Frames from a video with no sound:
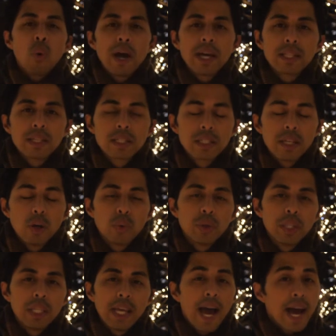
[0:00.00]
quiet listening
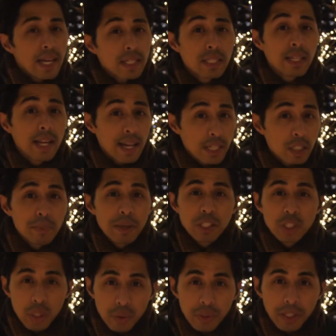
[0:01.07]
with the Azden
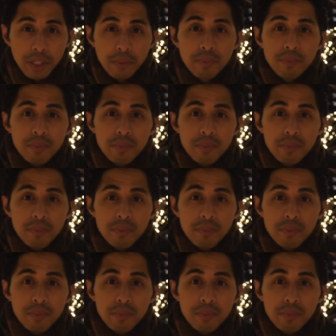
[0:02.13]
SMX-30.